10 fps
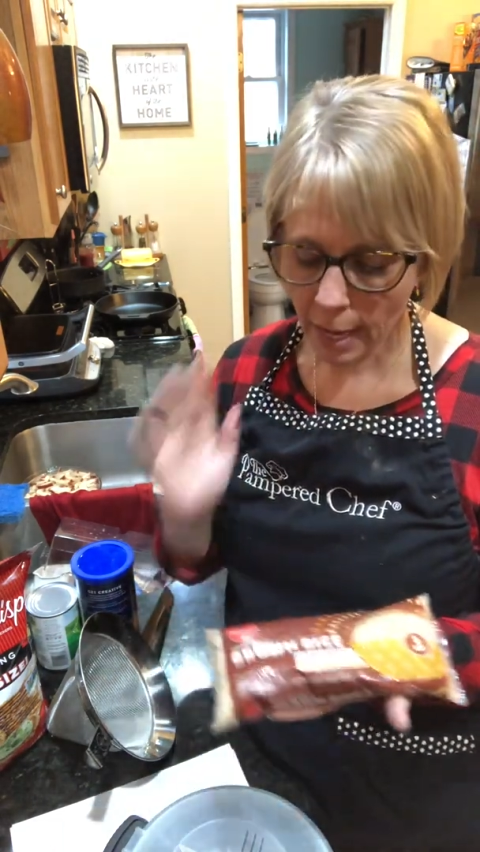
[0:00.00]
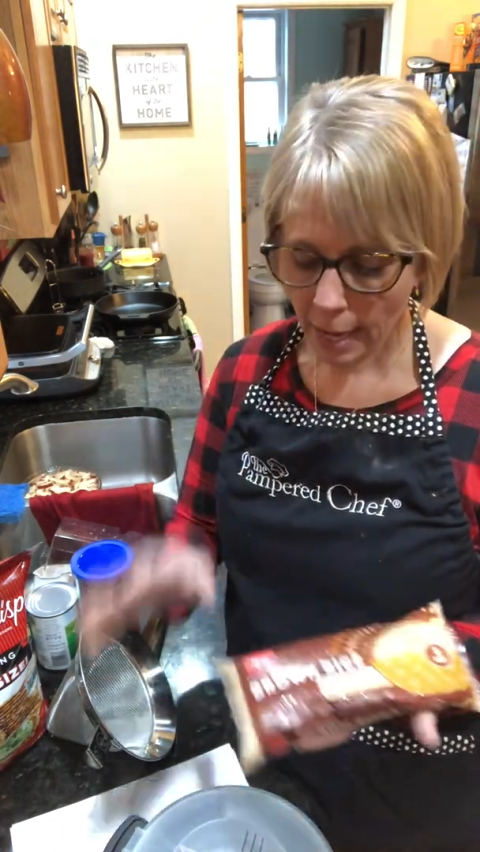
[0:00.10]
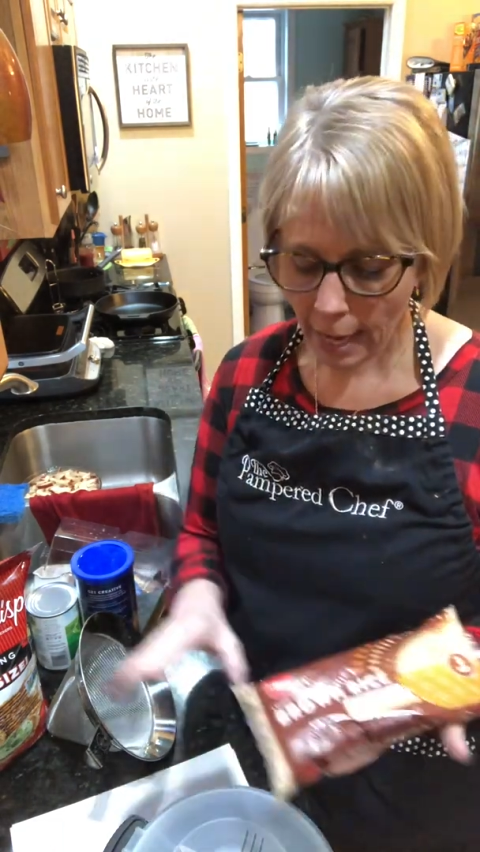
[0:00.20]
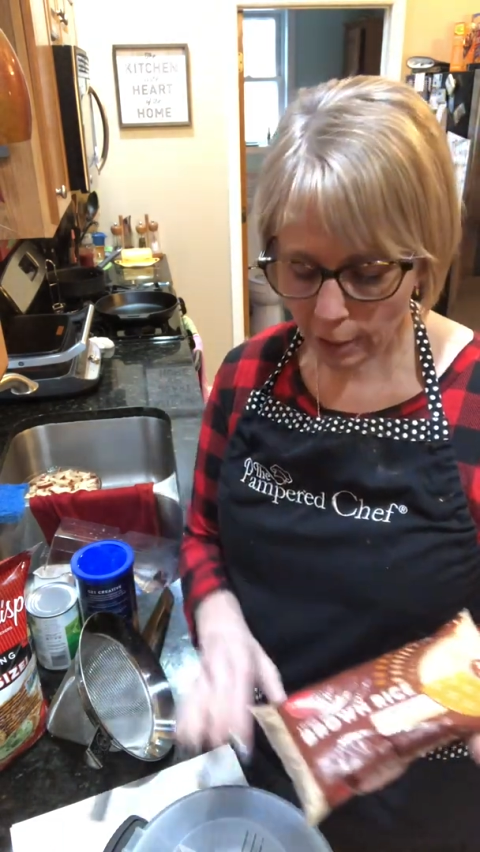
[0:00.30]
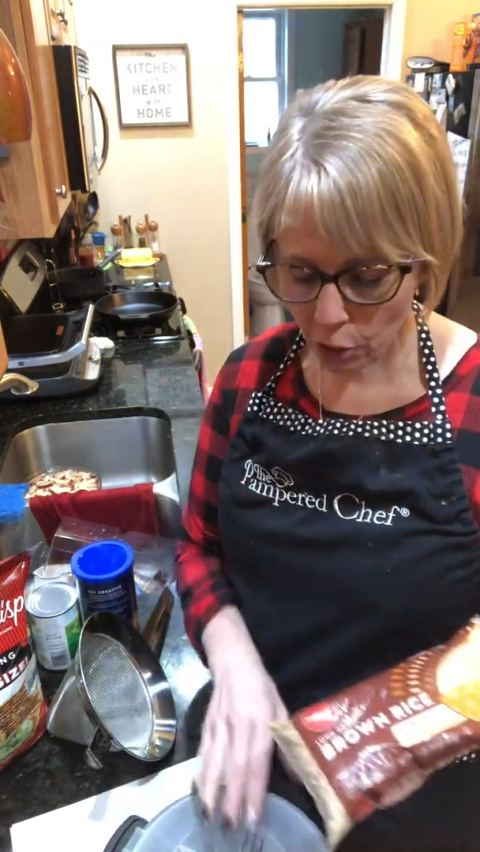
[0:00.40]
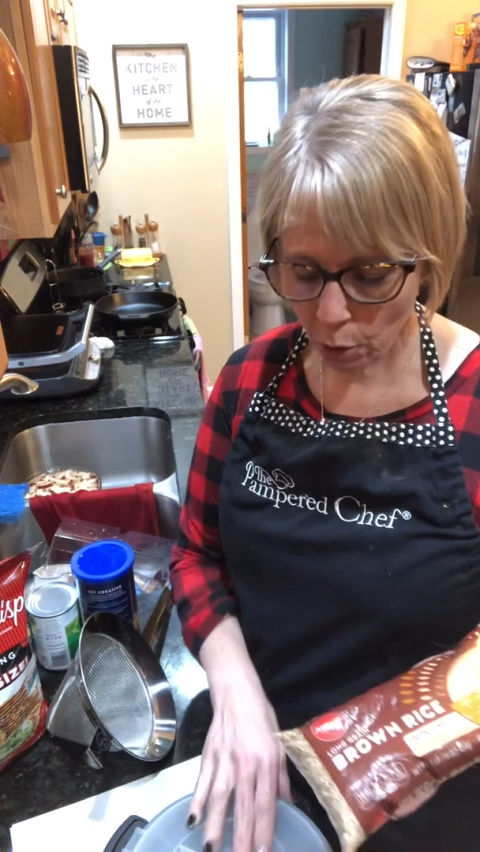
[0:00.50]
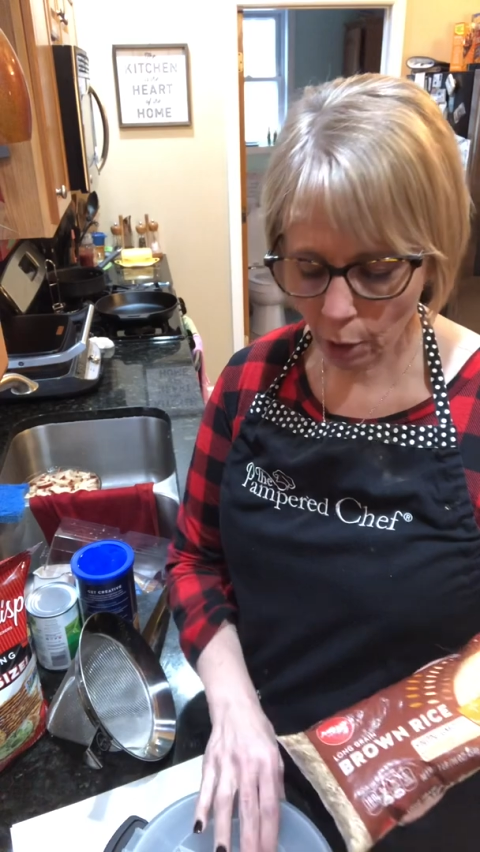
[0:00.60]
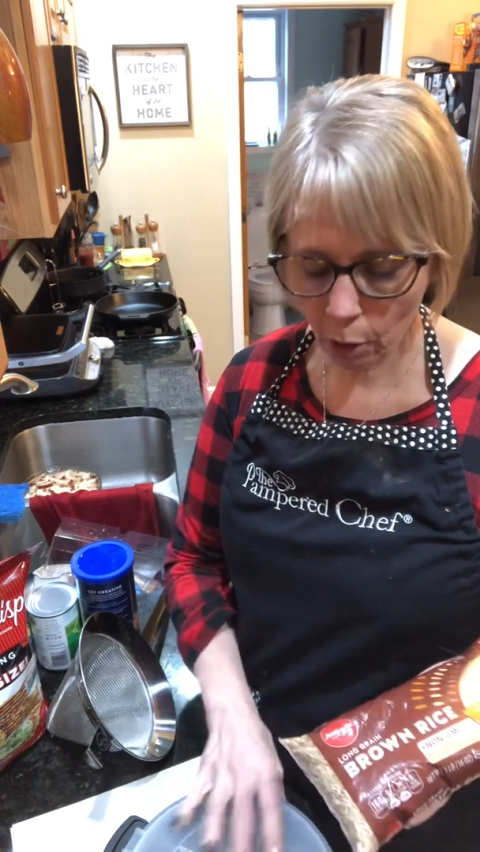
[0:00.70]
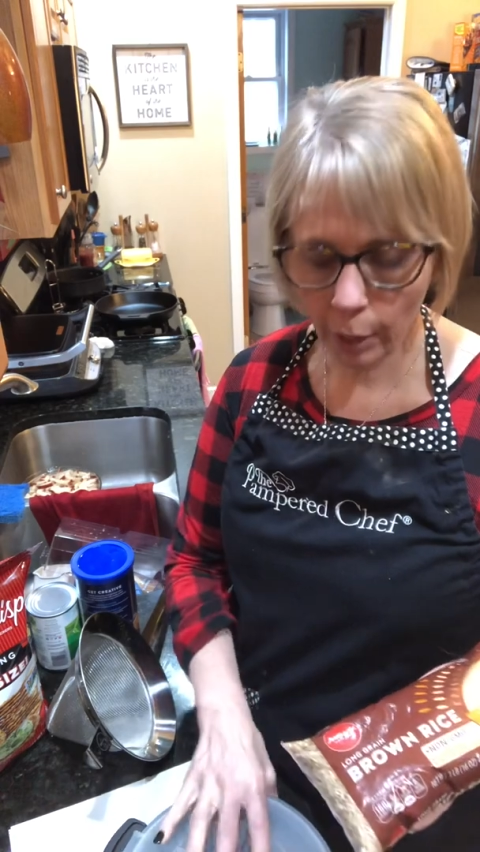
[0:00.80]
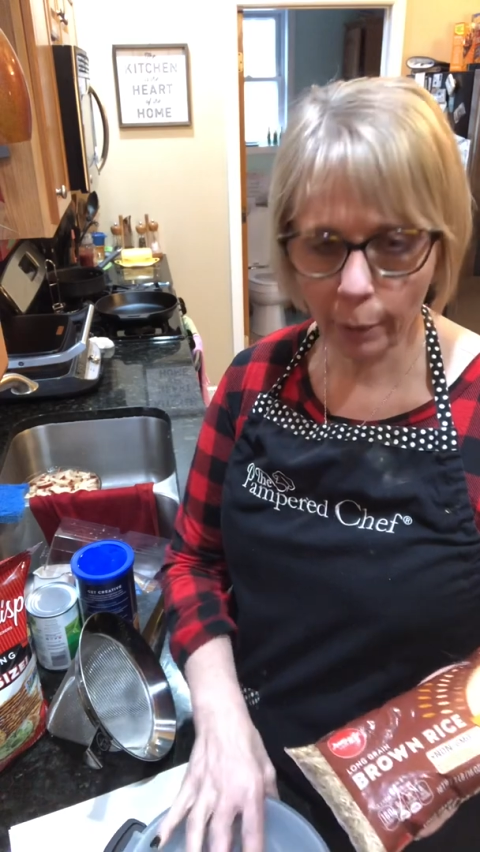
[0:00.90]
And so a
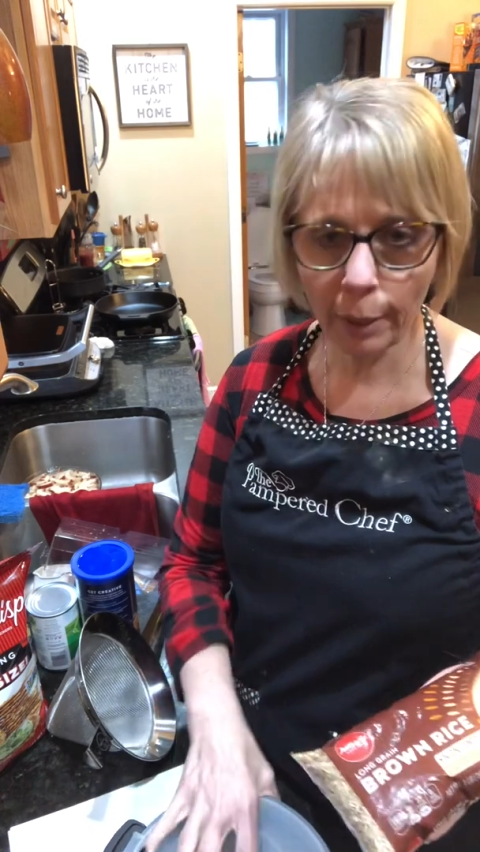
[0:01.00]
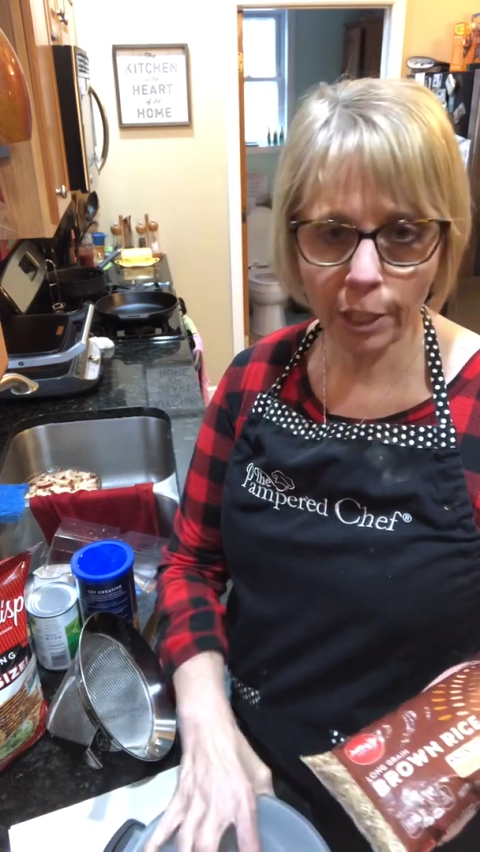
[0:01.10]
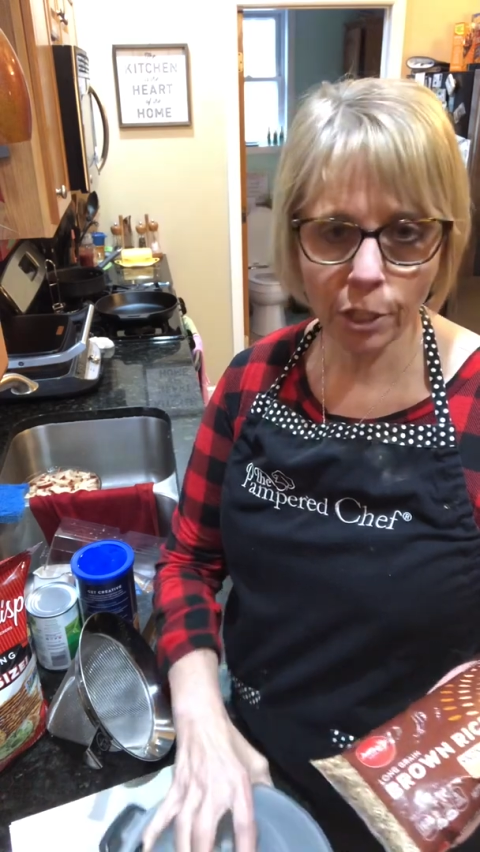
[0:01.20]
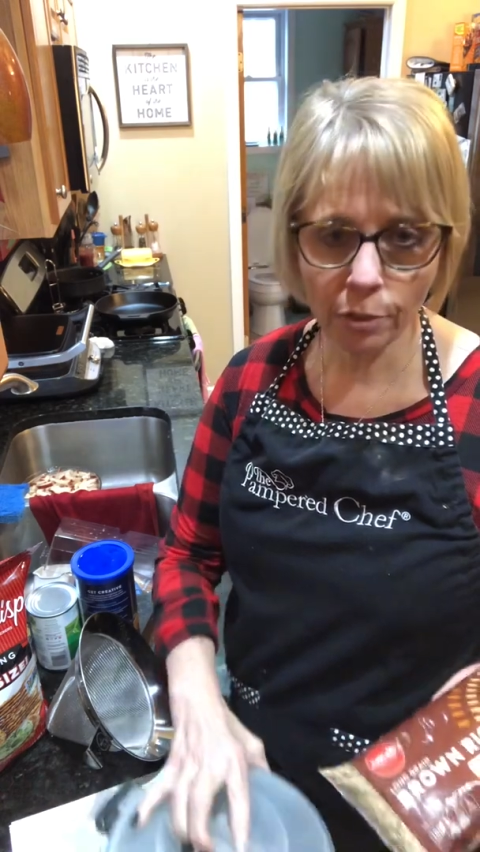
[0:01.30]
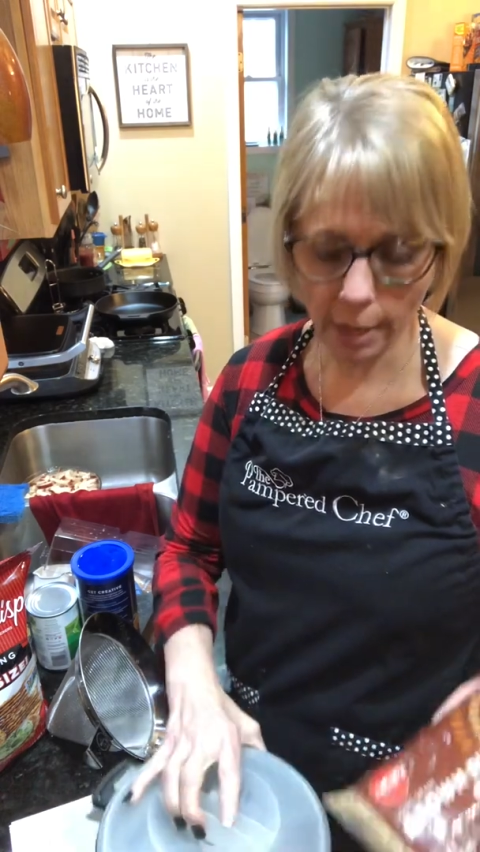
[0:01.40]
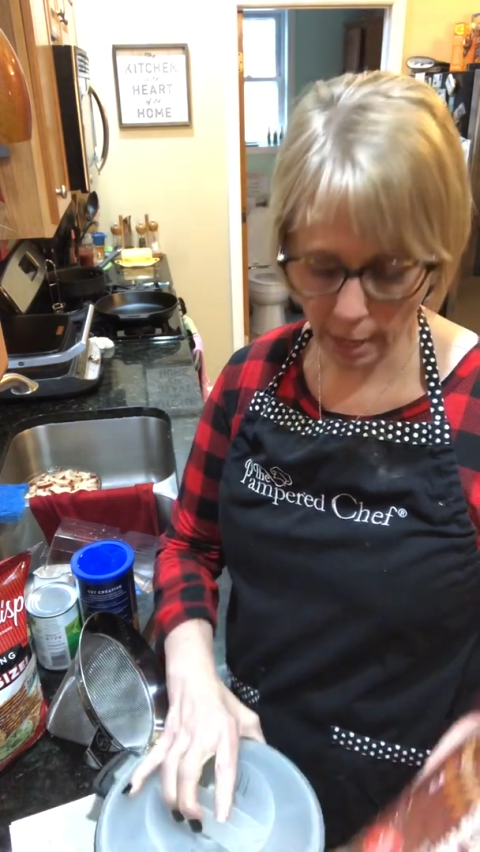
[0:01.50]
quick way to do that